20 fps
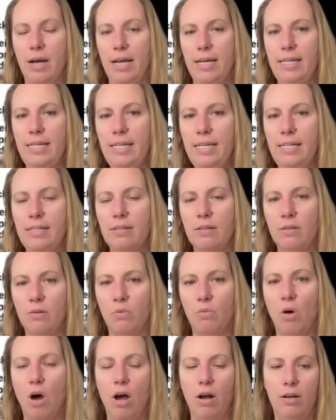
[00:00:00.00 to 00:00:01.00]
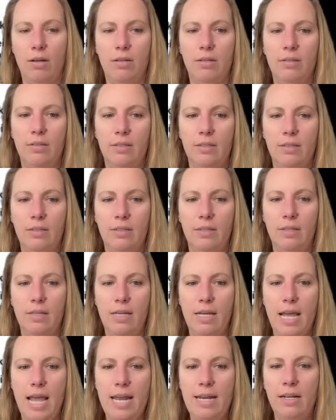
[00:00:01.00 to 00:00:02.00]
heat the rock,
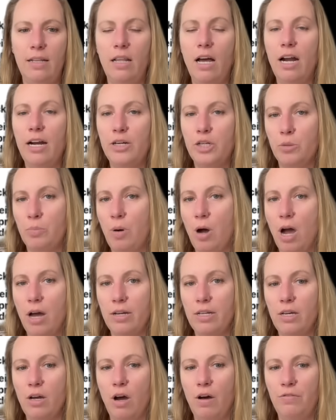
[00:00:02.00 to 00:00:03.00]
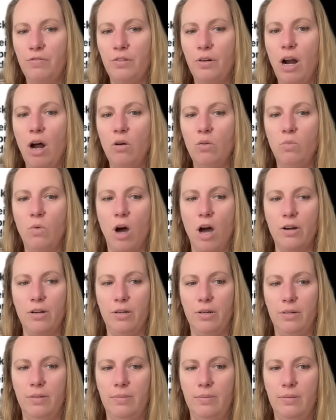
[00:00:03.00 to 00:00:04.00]
and a large body of
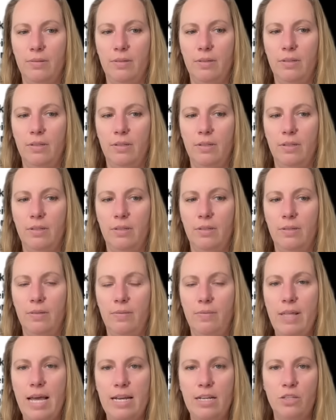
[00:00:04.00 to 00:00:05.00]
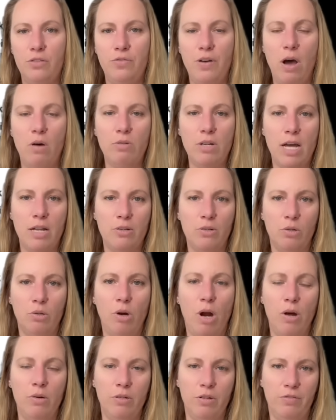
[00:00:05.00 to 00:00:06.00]
groundwater that is found
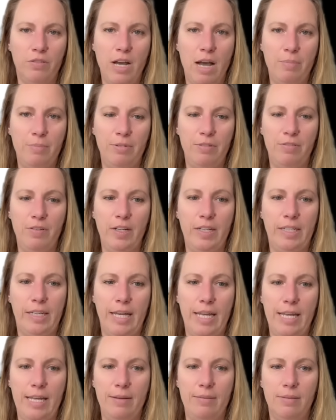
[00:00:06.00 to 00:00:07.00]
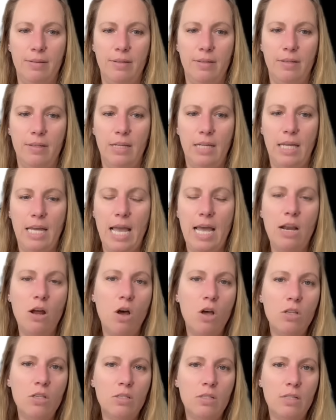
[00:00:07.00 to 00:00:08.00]
underground of Campi Flegrei. And
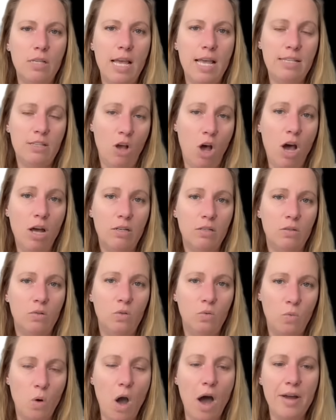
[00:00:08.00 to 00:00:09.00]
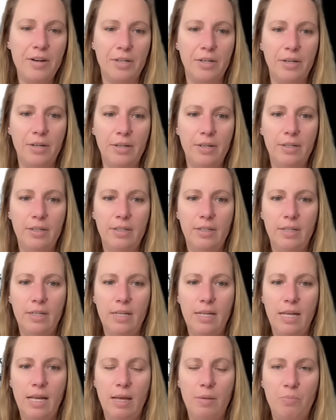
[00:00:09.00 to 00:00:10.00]
as hot water
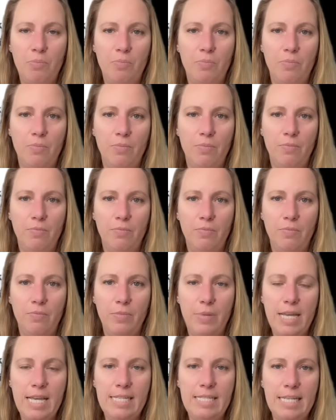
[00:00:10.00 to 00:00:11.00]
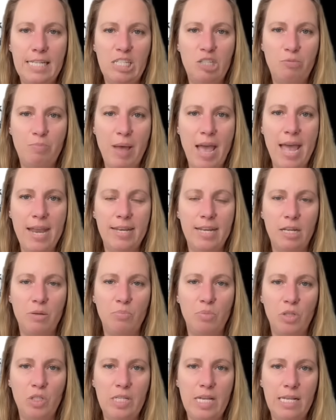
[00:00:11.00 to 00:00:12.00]
is expanding,
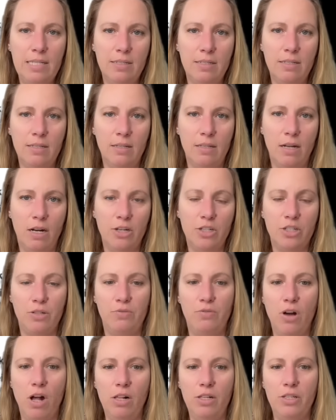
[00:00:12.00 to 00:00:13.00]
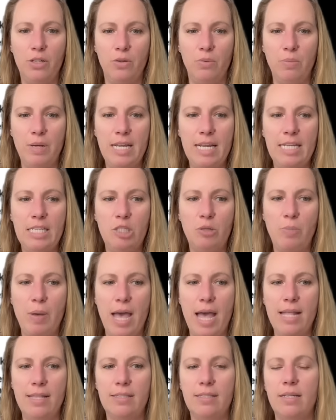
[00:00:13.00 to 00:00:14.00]
possesses a larger volume, it
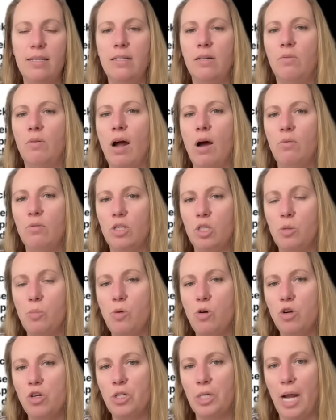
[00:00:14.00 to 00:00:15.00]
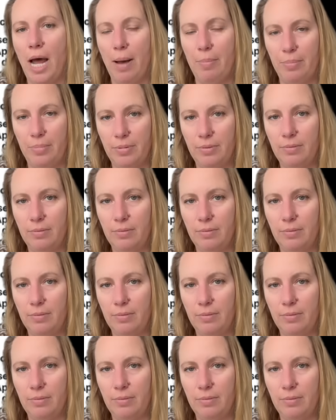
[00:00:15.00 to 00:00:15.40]
expands and the ground is pushed up.